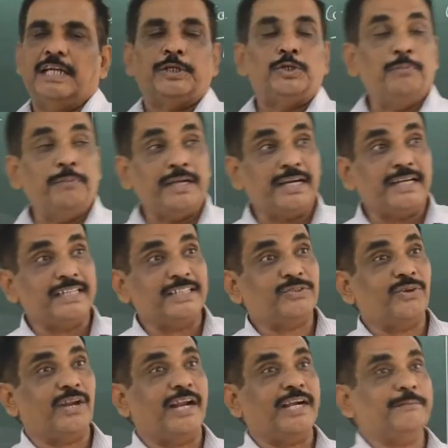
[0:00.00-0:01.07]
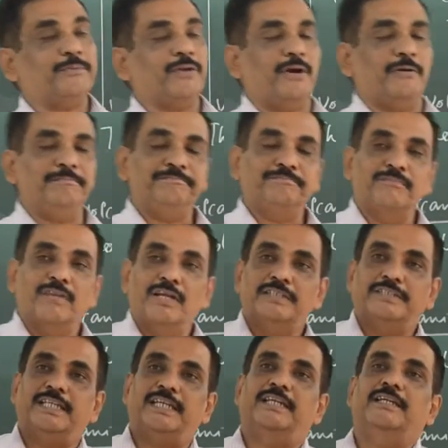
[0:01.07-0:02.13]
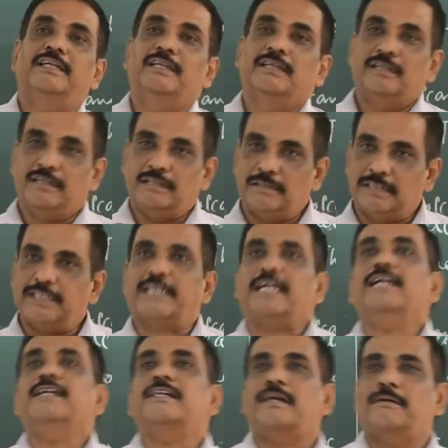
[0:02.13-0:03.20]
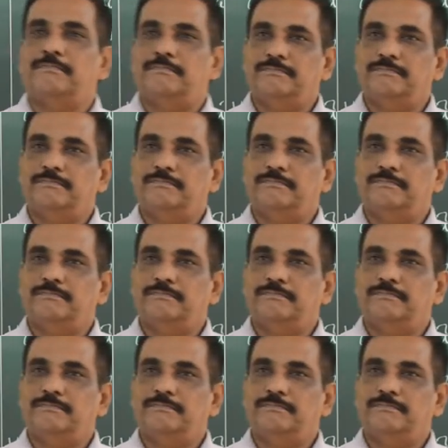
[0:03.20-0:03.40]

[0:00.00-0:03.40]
You may get a tholite from, say, Deccan.